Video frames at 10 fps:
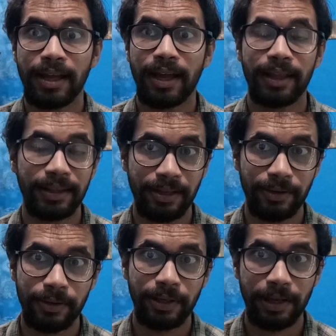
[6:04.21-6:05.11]
And the
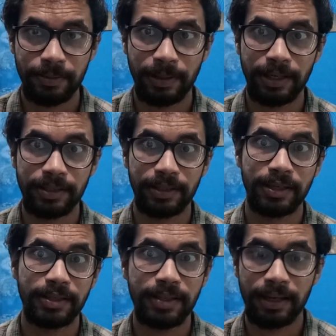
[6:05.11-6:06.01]
only explanation
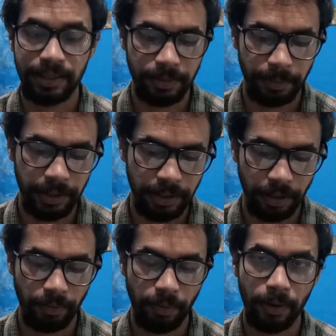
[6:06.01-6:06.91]
is that he's a
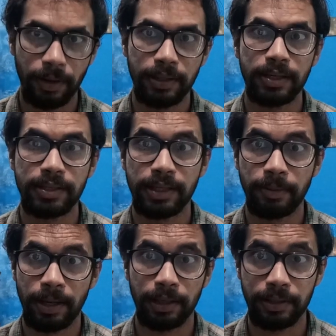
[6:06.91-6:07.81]
prisoner of war, that he's an
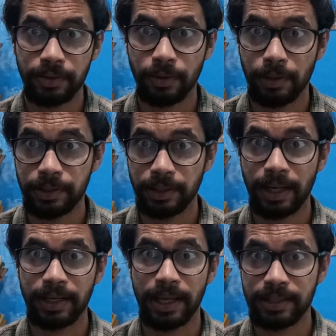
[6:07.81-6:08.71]
American soldier,
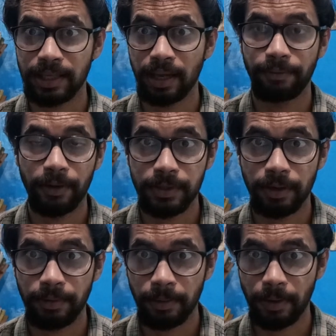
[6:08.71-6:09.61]
that he escaped from
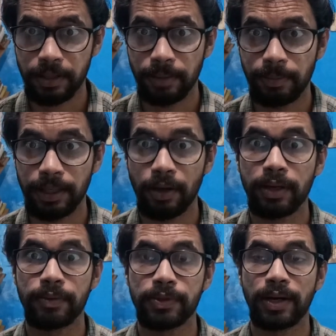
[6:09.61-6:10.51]
somewhere possibly, or
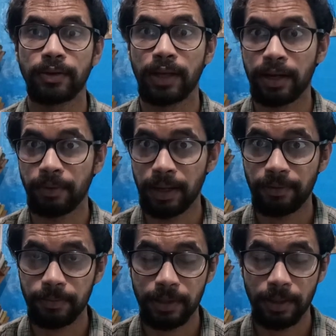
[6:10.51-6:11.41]
he was trying to get away
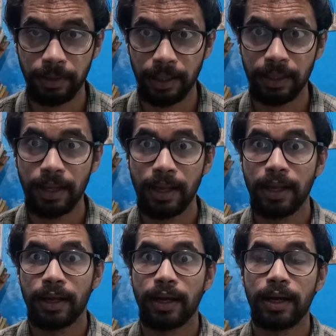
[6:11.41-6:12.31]
from something.
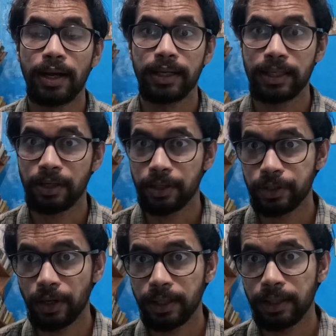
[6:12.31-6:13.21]
And he got
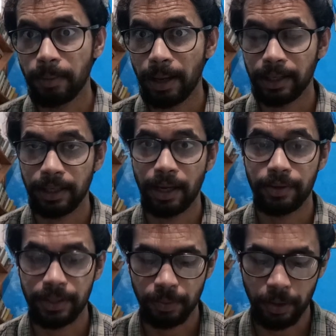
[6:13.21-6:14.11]
shot in the back, and now
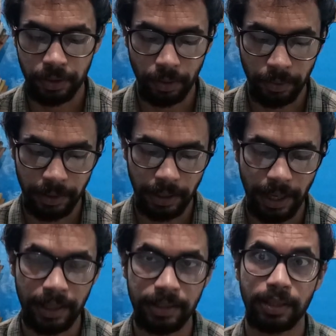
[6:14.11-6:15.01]
he's washed over
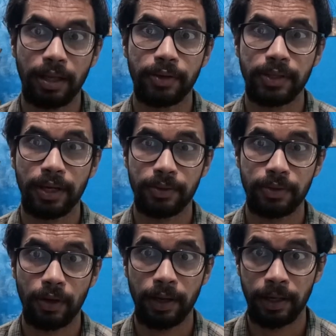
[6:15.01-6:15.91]
at Sadao's house
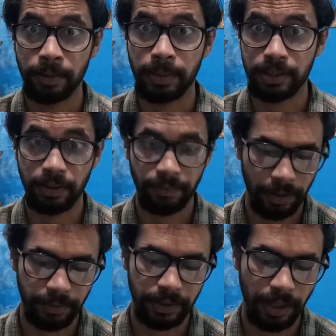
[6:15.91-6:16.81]
or in the beach in front
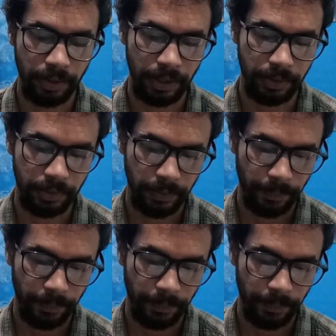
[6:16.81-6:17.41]
of Sadao's house.